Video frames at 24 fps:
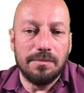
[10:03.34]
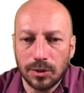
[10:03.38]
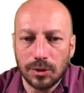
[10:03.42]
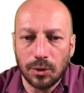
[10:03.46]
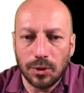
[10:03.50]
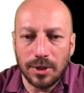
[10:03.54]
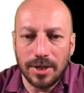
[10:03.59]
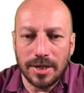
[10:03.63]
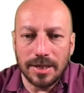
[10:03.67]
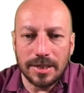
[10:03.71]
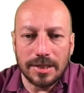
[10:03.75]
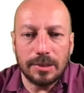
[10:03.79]
So
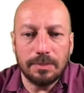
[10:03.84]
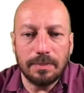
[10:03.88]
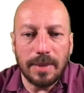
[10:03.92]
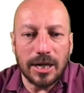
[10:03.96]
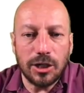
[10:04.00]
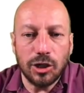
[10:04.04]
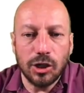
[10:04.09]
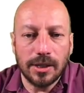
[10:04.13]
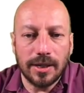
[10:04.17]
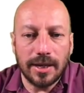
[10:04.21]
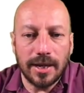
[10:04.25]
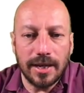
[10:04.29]
in a
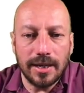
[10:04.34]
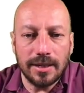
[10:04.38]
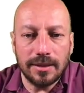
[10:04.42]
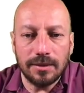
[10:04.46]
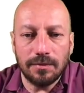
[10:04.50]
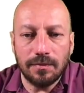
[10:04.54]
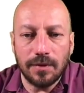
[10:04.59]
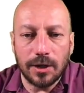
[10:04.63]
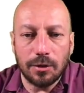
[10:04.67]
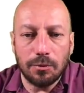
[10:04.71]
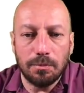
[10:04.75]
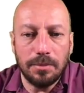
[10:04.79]
special case
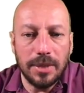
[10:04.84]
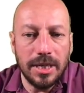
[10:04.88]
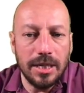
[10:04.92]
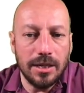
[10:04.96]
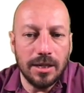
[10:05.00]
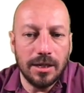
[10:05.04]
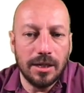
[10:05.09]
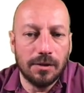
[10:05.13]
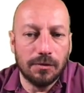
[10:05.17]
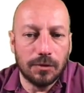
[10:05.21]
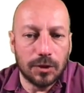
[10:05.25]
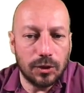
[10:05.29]
where b
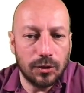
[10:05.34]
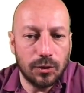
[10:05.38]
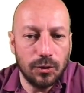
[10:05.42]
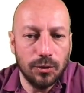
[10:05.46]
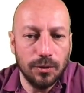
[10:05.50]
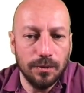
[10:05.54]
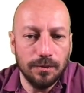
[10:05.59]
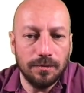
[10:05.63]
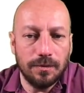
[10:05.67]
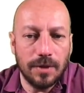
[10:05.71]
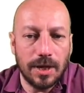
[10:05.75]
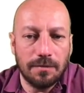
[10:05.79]
equals
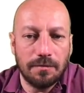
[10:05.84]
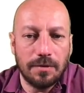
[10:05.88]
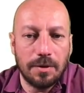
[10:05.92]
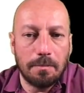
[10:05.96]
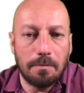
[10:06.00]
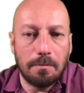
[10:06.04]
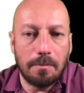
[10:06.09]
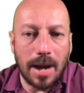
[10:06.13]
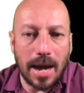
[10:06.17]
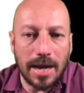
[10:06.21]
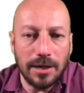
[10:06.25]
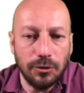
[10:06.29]
2, we have a
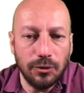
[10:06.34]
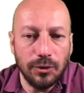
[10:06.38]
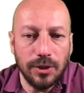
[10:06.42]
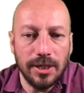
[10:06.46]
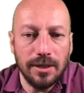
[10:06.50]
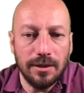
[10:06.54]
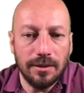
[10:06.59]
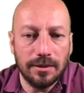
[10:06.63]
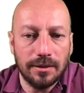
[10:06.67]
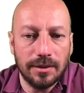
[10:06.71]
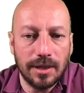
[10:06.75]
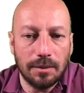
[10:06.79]

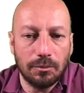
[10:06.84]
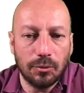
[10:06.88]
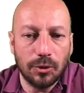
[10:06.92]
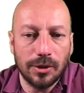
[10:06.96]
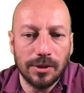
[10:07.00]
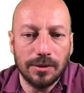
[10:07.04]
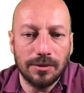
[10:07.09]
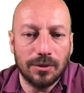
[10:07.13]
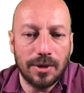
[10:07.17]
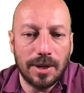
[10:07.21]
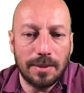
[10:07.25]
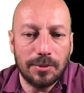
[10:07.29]
binary
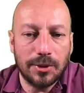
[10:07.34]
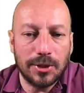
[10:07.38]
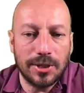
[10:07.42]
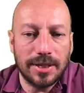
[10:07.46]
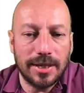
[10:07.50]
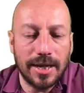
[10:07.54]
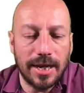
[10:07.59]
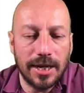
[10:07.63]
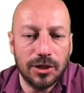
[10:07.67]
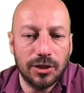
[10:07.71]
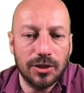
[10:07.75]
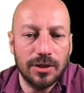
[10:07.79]
numeral
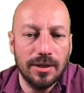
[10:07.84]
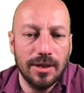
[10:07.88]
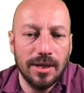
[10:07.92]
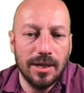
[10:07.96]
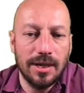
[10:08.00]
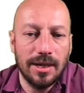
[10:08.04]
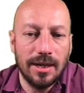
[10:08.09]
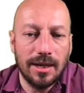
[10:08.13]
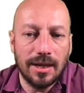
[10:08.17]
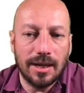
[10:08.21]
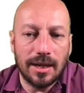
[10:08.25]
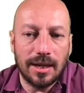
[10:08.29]
representation,
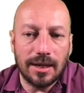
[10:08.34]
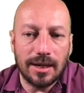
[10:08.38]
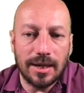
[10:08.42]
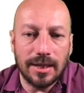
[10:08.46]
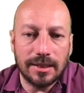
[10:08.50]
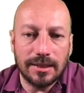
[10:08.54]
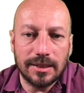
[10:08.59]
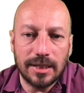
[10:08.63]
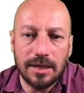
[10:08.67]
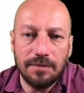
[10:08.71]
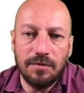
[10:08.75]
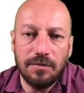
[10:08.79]
and
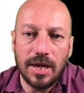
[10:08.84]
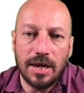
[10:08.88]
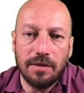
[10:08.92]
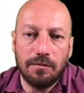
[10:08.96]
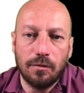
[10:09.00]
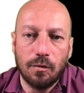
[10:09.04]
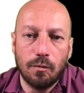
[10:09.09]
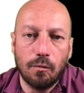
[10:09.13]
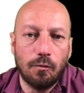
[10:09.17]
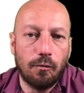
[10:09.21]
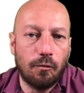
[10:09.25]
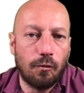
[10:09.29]
let's say we have
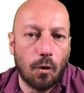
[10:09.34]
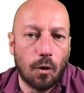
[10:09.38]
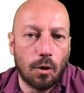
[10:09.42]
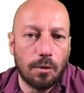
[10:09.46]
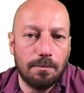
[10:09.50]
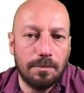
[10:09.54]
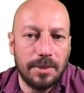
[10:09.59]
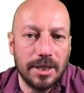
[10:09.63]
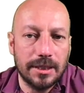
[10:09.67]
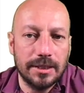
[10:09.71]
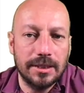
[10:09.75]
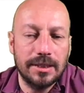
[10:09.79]
4
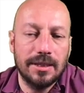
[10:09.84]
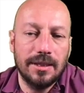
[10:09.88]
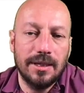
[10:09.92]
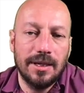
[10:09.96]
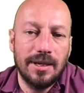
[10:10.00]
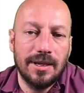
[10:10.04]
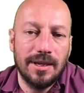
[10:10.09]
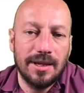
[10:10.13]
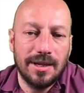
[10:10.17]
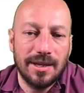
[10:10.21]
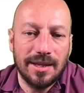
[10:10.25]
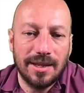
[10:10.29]
bits,
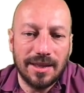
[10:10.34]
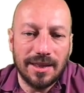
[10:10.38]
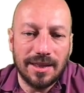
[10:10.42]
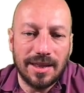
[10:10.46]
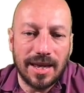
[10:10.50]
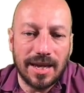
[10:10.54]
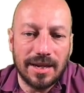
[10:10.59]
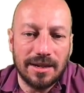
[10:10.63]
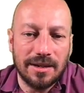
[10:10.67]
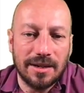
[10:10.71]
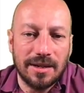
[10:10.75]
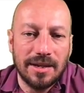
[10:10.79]

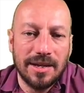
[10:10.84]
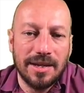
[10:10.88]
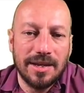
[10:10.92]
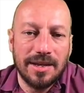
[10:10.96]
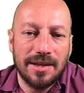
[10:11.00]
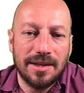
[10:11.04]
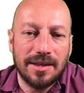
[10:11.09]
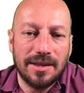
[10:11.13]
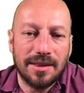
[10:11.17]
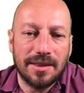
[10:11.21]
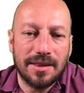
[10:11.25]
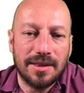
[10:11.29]
then
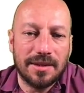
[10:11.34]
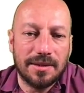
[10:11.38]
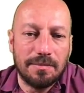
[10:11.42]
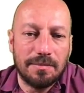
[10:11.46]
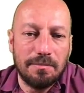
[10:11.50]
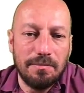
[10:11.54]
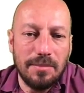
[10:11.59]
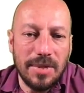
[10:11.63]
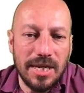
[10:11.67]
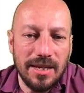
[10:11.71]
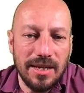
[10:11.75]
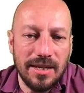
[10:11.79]
the
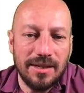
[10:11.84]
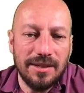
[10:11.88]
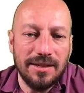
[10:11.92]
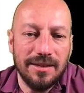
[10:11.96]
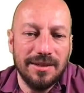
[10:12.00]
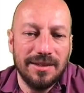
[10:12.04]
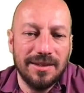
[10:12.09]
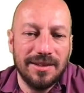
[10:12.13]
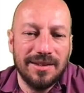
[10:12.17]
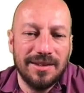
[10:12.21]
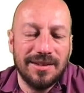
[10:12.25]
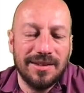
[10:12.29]
meaning
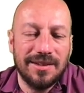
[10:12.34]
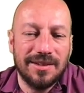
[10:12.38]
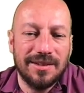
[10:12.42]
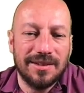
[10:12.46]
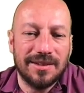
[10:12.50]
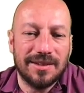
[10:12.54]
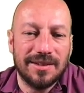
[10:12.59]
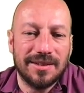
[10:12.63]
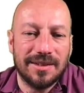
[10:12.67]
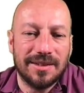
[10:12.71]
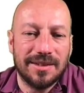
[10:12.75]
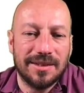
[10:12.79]

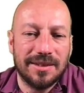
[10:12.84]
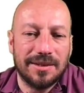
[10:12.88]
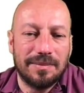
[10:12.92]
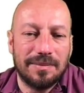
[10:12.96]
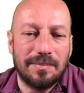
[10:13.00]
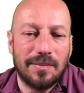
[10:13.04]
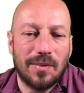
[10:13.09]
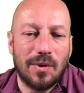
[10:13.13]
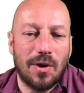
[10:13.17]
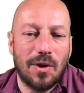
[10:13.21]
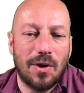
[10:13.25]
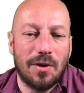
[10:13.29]

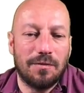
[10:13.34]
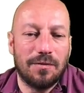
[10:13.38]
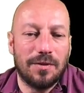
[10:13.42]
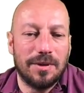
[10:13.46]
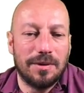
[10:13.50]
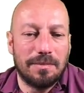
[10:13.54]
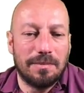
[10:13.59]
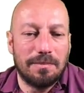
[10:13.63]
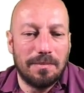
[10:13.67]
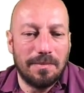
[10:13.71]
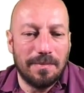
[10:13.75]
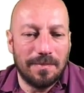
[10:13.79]
of
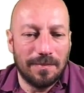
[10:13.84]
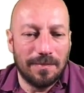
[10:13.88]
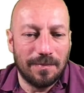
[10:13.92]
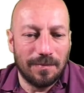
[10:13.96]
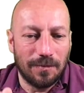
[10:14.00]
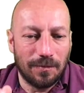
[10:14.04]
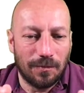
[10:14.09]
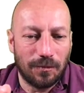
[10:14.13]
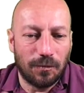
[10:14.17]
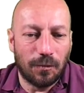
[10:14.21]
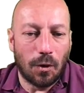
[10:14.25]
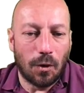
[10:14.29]
a
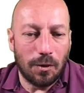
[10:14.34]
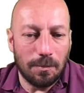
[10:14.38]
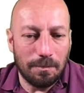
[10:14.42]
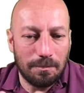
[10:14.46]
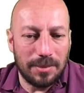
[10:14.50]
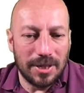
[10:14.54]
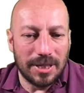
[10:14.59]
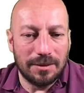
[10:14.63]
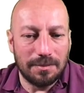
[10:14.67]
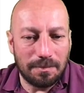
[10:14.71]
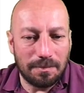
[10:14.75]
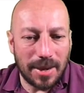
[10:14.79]

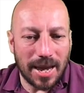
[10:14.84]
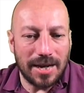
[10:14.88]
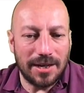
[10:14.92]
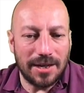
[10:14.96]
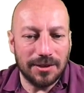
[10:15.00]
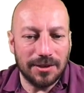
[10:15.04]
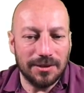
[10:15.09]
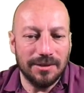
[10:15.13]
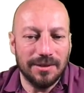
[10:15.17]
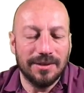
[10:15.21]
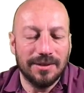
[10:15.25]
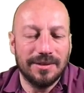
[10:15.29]
4-bit
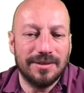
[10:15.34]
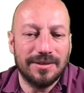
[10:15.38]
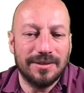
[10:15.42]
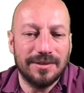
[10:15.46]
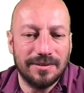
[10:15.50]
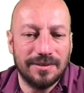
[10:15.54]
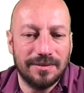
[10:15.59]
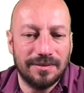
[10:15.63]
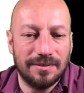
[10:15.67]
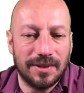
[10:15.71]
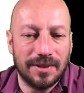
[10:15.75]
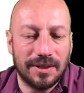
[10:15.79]
pattern,
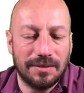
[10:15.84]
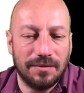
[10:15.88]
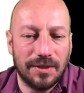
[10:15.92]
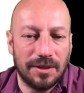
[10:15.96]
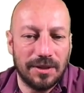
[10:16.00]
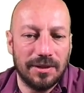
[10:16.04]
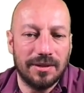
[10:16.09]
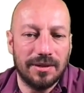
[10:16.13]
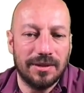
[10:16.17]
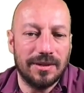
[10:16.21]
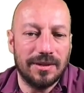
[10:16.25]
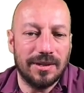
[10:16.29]
when
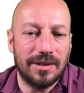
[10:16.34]
we